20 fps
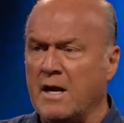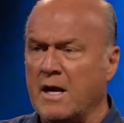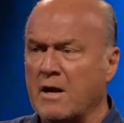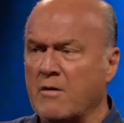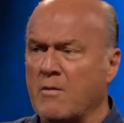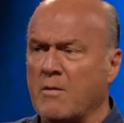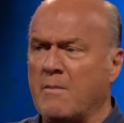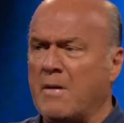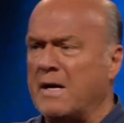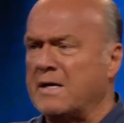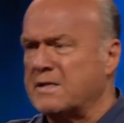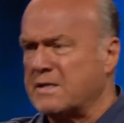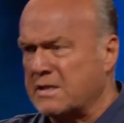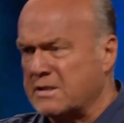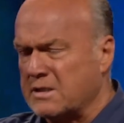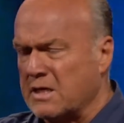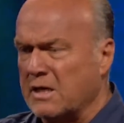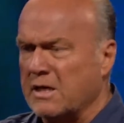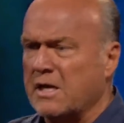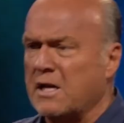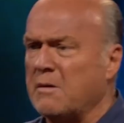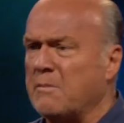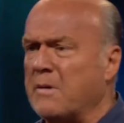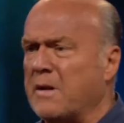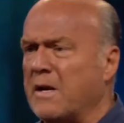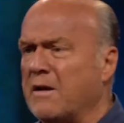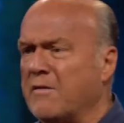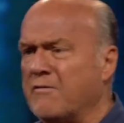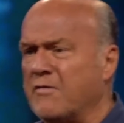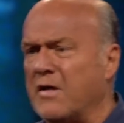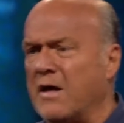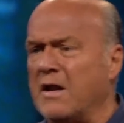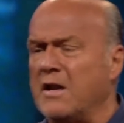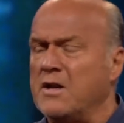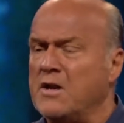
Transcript: It reminds us a little bit of the